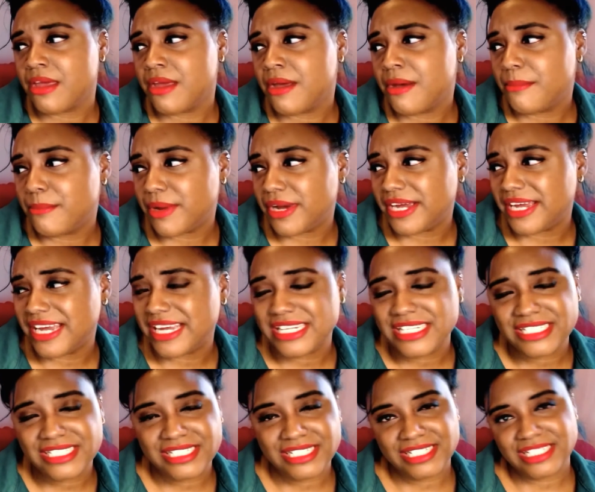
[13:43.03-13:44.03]
But I
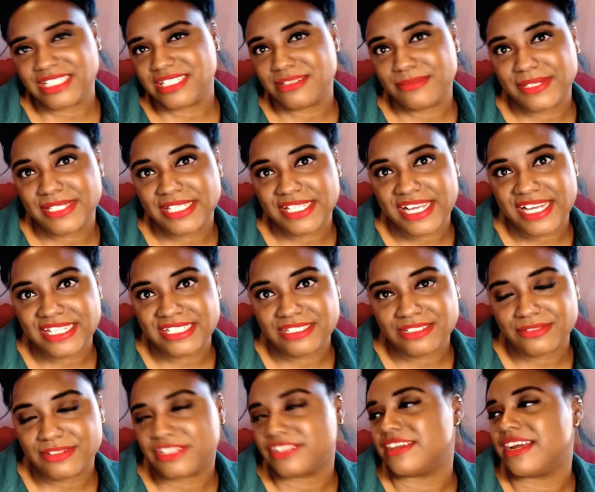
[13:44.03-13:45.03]
just did it to make the casting
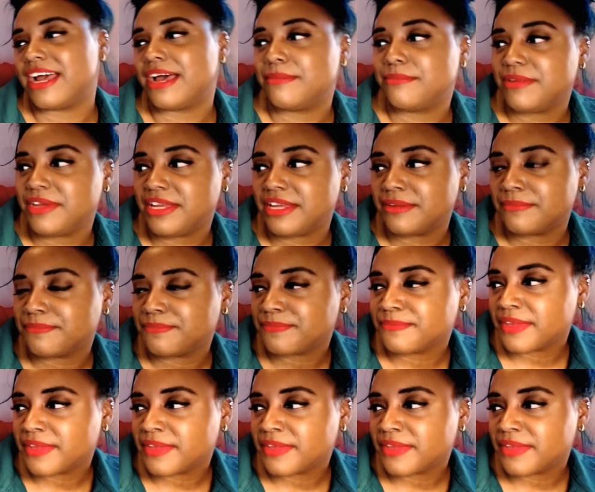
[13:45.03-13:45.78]
director happy,